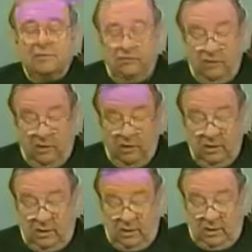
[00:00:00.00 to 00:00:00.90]
So
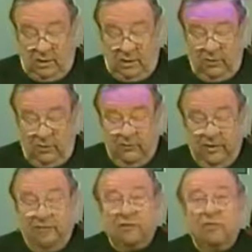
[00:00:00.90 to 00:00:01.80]
uh, those
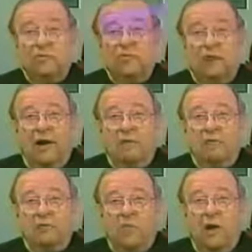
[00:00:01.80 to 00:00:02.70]
have to be resolved
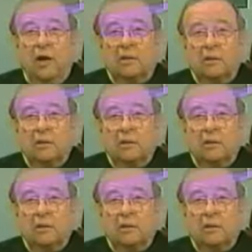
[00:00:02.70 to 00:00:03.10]
as well.